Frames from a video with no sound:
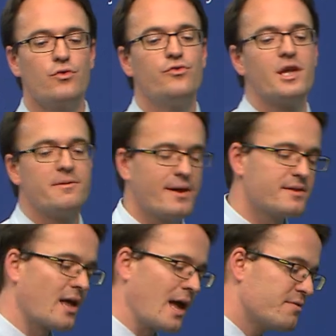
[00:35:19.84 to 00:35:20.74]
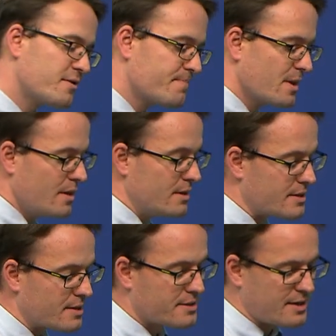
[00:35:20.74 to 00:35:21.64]
good and bad types.
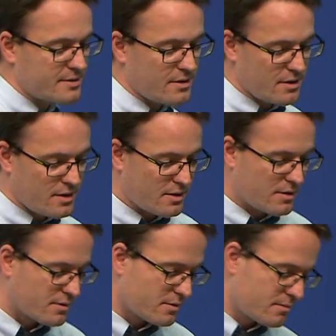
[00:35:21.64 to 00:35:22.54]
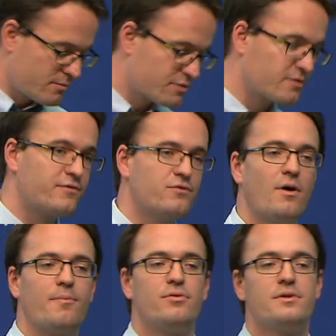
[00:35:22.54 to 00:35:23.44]
That said, uh, most of
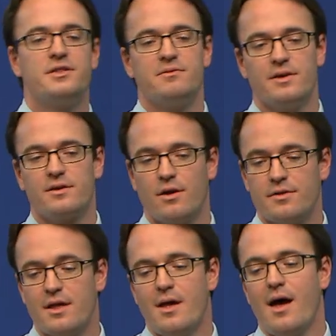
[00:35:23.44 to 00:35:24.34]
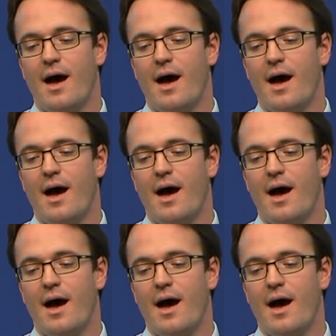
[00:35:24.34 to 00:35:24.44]
you are policymakers.